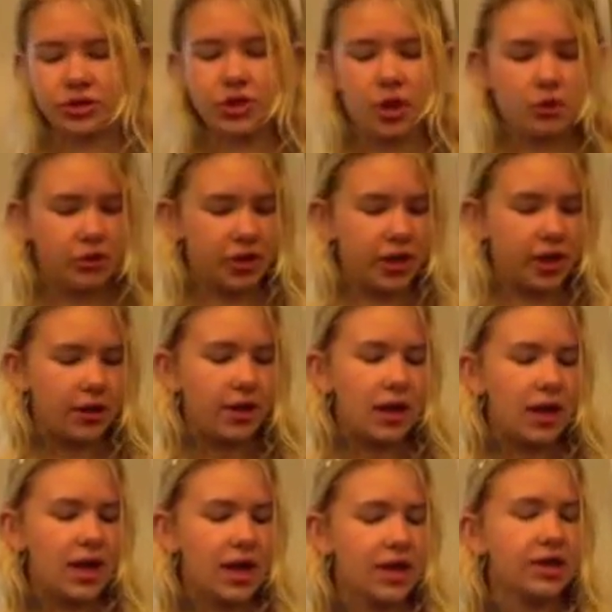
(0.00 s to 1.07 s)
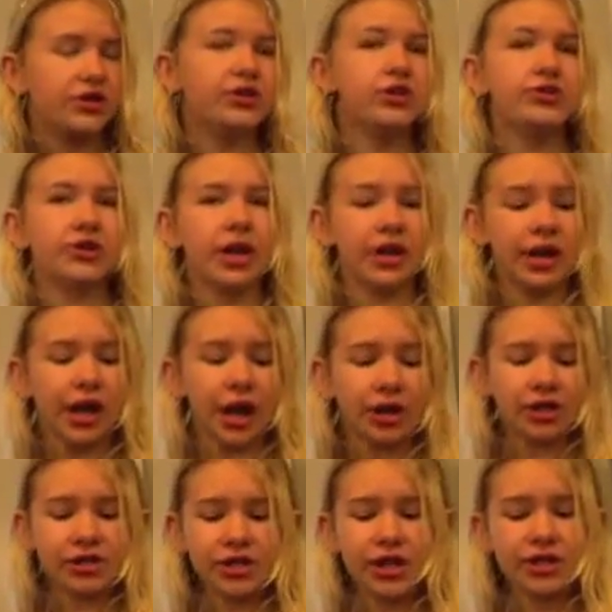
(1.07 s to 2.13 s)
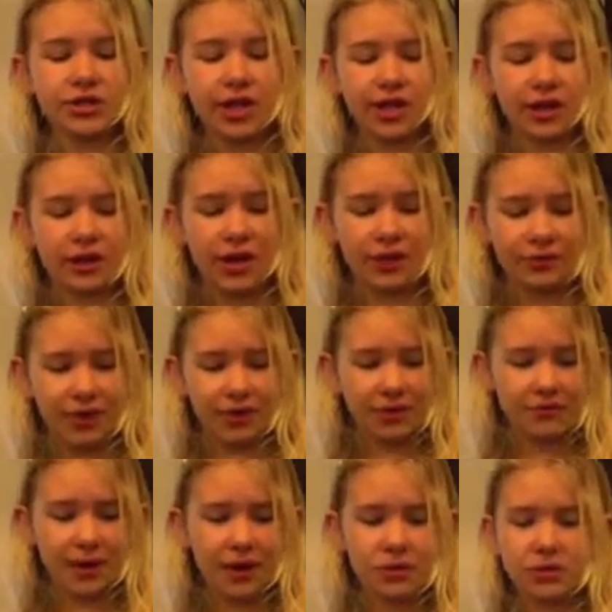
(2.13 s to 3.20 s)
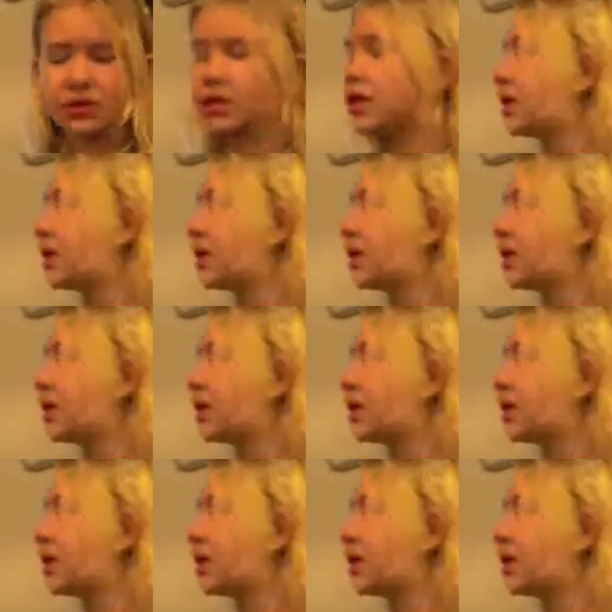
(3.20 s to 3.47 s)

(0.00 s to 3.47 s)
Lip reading: slowly, it is used in gutters and rain spouts